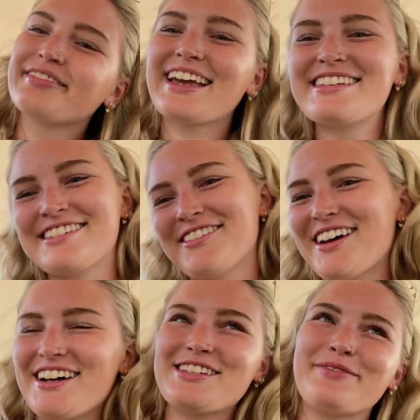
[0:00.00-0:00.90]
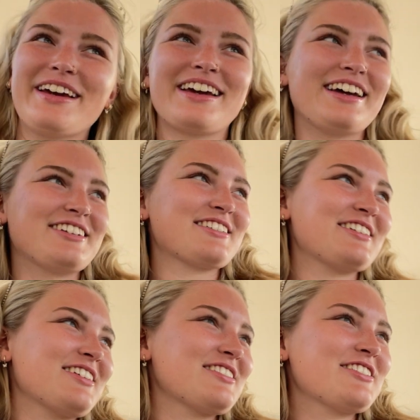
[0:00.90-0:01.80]
It's so nice being here, just
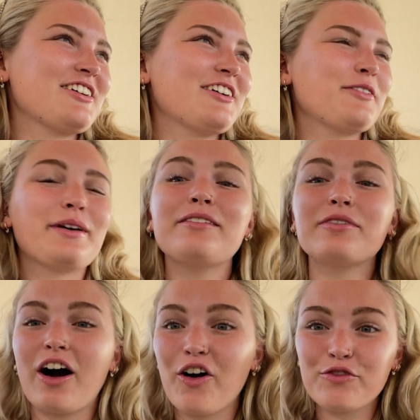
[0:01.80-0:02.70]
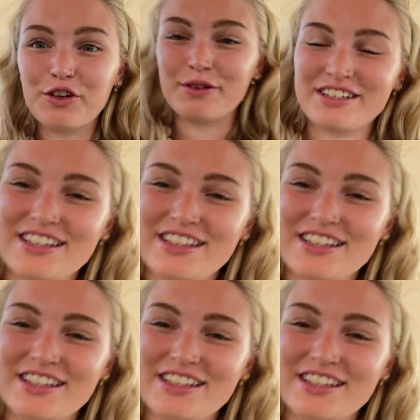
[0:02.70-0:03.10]
us two. Our view is